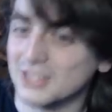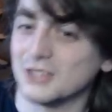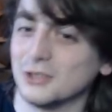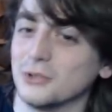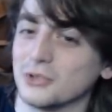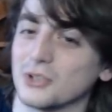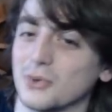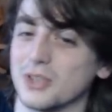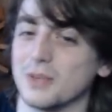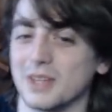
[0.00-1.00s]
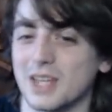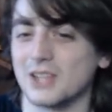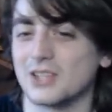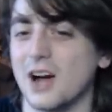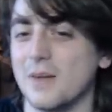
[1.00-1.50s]
disillusioned with him. Like
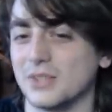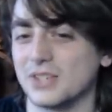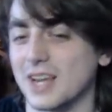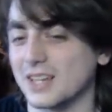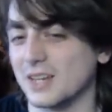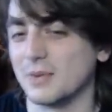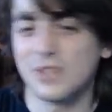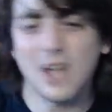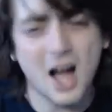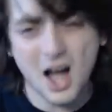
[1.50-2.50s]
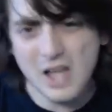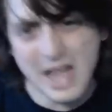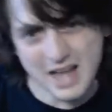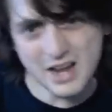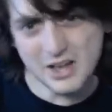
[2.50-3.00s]
I saw him the second time, I was like, oh
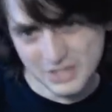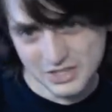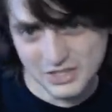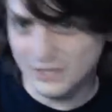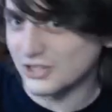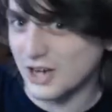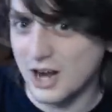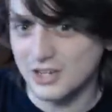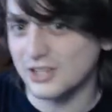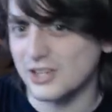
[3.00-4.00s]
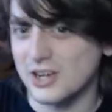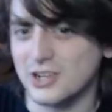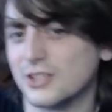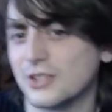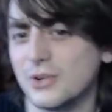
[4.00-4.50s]
yeah, no, it's still Jar Jar. Jar
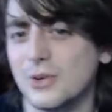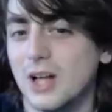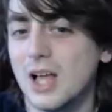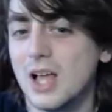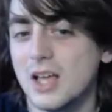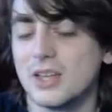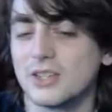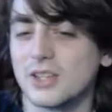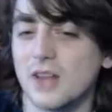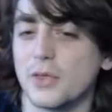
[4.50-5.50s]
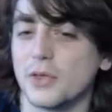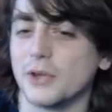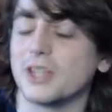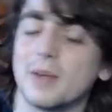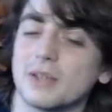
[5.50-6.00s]
Jar is cool. Saw it the
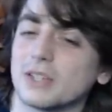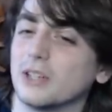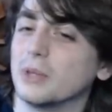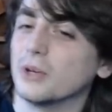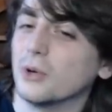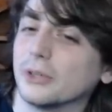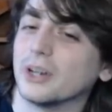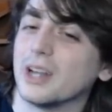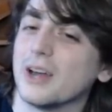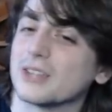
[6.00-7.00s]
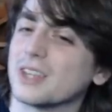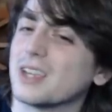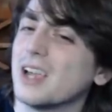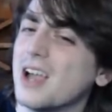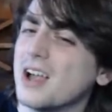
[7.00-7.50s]
third time, I was a little bit older, and I was
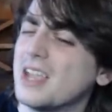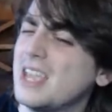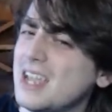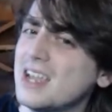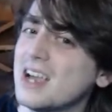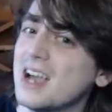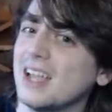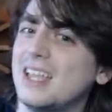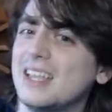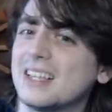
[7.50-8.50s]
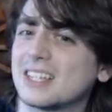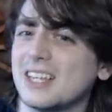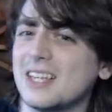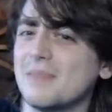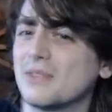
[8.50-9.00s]
like, he
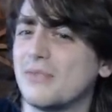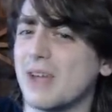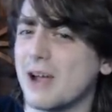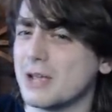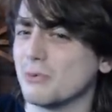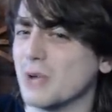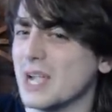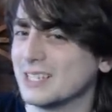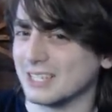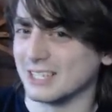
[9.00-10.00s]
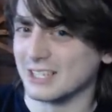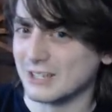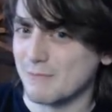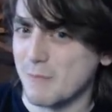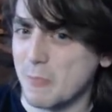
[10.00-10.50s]
seems very
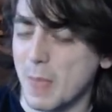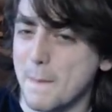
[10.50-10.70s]
racist.